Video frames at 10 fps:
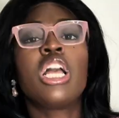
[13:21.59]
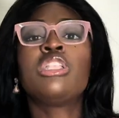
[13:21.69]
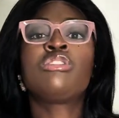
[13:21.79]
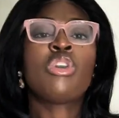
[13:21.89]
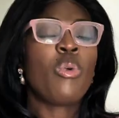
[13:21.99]

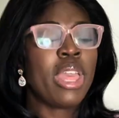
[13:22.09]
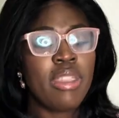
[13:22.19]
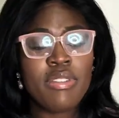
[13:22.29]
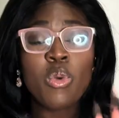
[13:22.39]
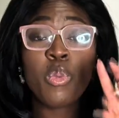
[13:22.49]
So
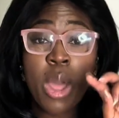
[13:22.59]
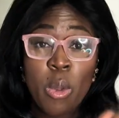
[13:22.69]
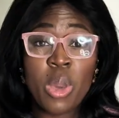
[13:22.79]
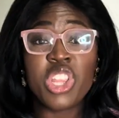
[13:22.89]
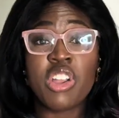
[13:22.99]
even
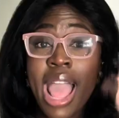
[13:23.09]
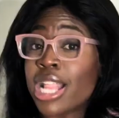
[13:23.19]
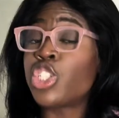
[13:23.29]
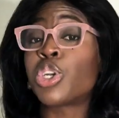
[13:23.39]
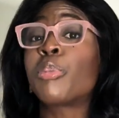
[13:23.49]
when you're
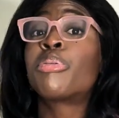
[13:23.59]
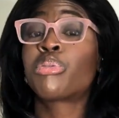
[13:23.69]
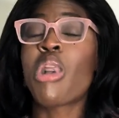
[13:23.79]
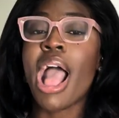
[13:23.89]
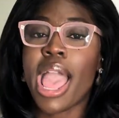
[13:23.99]
at your
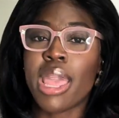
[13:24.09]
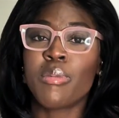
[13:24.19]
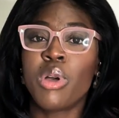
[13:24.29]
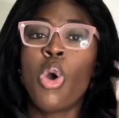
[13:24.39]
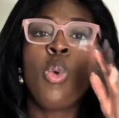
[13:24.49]

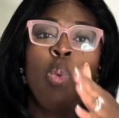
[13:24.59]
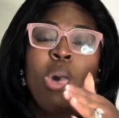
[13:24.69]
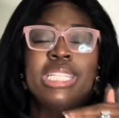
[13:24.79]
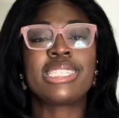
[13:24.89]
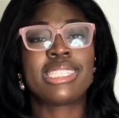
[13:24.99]
prime,
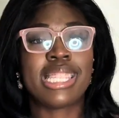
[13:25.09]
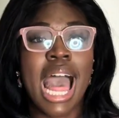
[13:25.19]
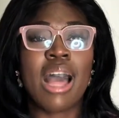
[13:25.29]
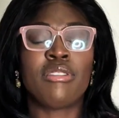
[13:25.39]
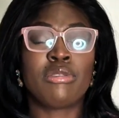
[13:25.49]
what does
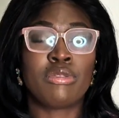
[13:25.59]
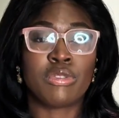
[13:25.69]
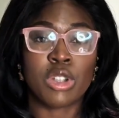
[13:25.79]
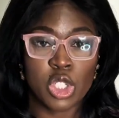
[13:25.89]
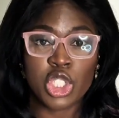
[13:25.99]
that
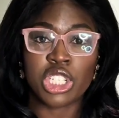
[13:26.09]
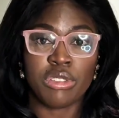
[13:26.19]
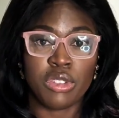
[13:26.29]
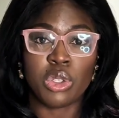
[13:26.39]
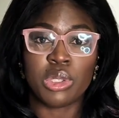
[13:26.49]
version
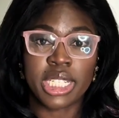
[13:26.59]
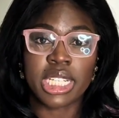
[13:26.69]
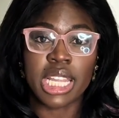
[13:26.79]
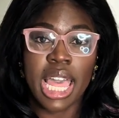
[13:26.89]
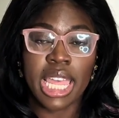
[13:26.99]
of you
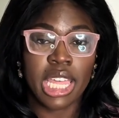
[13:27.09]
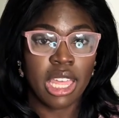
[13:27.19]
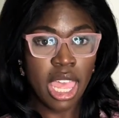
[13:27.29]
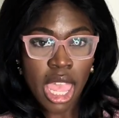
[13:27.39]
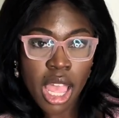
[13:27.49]
look like?
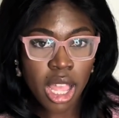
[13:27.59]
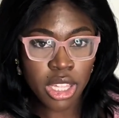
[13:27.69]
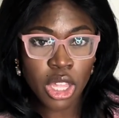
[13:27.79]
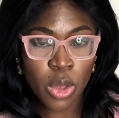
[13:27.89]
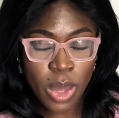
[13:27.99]

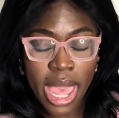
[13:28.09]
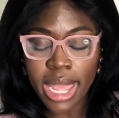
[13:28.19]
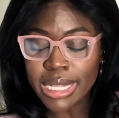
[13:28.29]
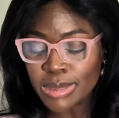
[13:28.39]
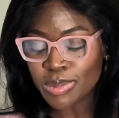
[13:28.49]

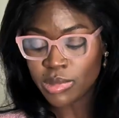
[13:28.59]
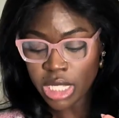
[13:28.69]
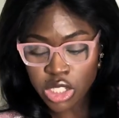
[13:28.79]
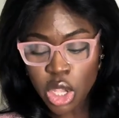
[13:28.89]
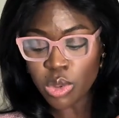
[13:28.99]
Okay?
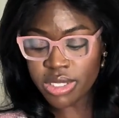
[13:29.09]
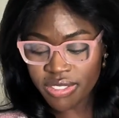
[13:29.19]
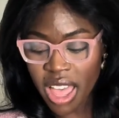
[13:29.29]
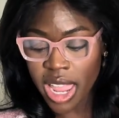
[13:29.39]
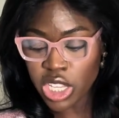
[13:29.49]
So
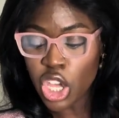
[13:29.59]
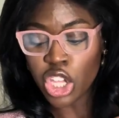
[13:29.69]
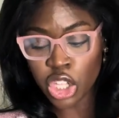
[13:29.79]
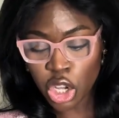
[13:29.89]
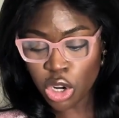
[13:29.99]
define
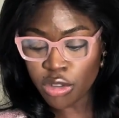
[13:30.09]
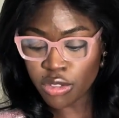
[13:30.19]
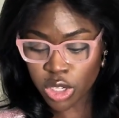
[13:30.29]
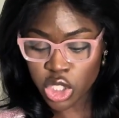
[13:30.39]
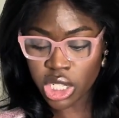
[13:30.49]
your
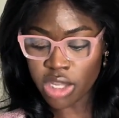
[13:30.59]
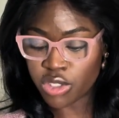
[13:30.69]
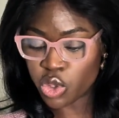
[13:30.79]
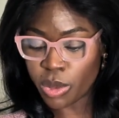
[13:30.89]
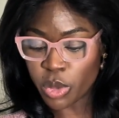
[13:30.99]
version of
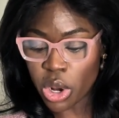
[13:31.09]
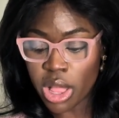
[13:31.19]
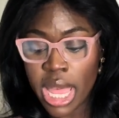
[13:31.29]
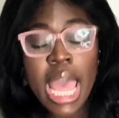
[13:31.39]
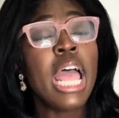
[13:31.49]
dream
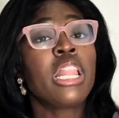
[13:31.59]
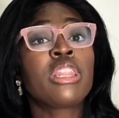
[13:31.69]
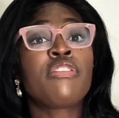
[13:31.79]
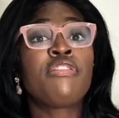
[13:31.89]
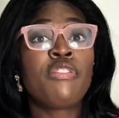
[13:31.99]
girl.
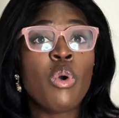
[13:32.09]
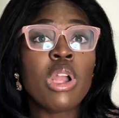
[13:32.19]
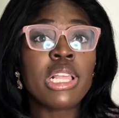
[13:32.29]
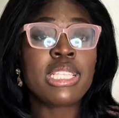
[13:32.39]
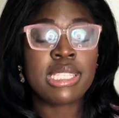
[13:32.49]
The
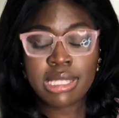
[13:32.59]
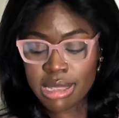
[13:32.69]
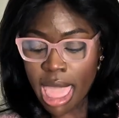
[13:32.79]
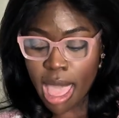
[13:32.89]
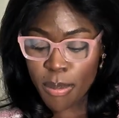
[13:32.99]
fourth
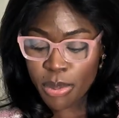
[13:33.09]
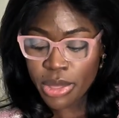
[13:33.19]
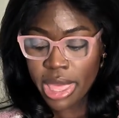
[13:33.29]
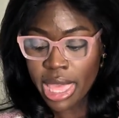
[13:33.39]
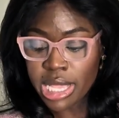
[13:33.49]
step
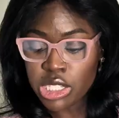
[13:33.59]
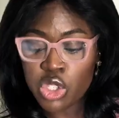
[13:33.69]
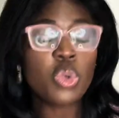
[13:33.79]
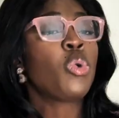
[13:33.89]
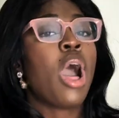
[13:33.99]
is
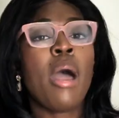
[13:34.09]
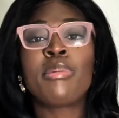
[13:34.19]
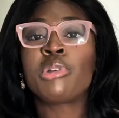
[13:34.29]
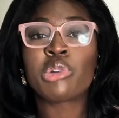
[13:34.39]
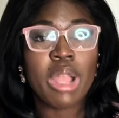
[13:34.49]
to
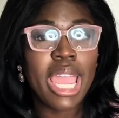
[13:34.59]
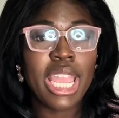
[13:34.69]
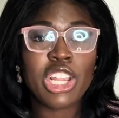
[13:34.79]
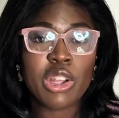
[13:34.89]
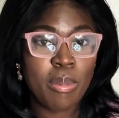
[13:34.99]

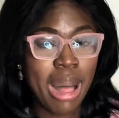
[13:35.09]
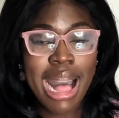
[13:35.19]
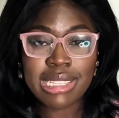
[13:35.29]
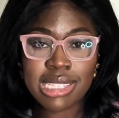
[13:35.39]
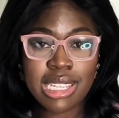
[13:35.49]
upgrade your
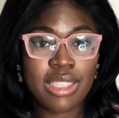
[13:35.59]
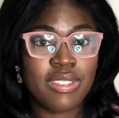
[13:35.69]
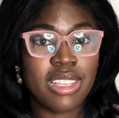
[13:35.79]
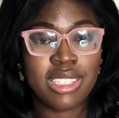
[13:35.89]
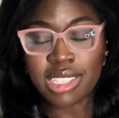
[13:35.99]
positive
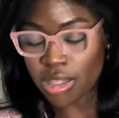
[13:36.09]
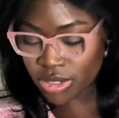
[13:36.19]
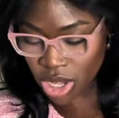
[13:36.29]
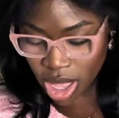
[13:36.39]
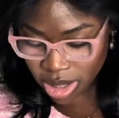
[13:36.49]

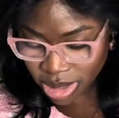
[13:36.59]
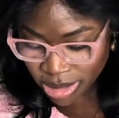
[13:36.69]
self-talk.